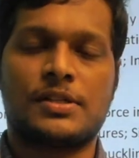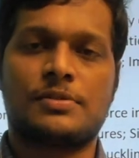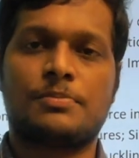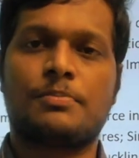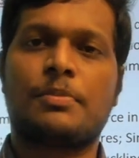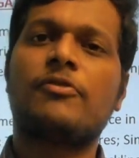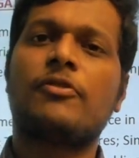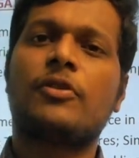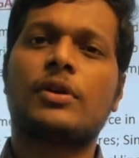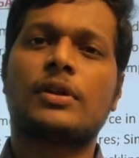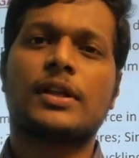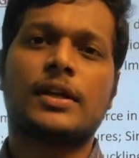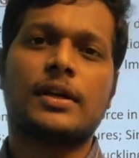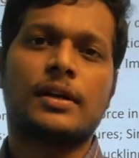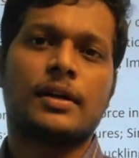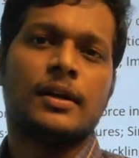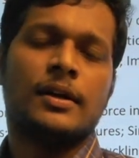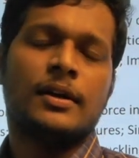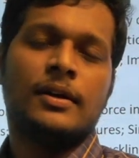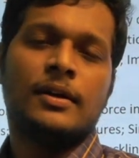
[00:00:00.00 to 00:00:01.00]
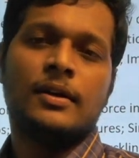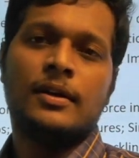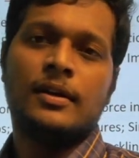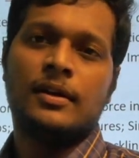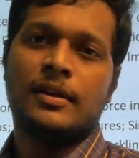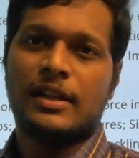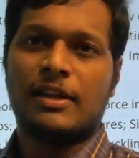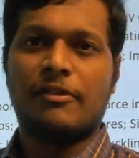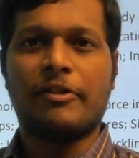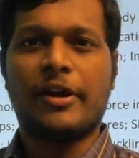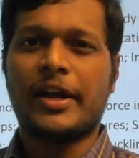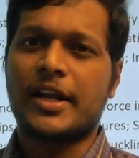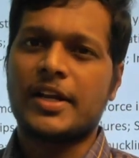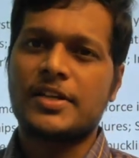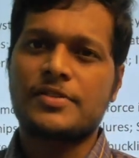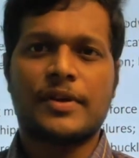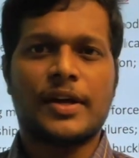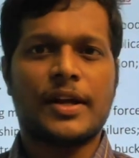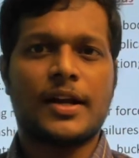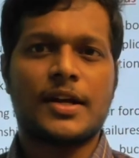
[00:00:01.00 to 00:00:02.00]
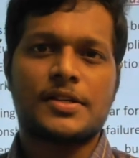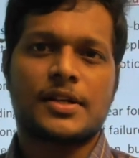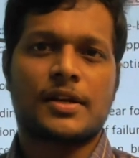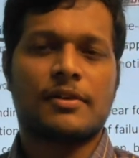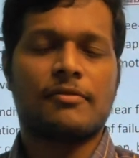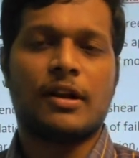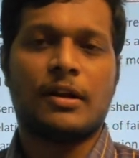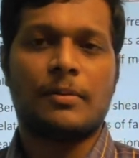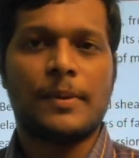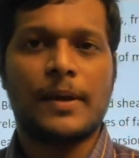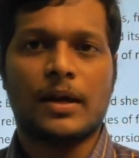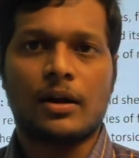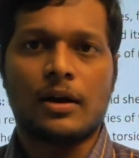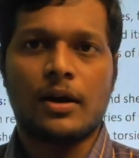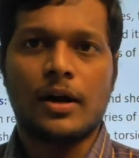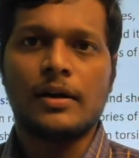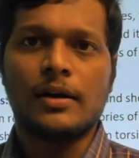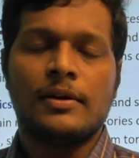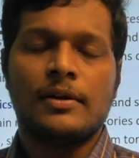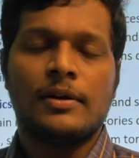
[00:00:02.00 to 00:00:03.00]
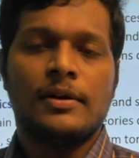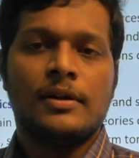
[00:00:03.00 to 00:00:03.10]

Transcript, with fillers: Before that, the weightage variation will be a lot.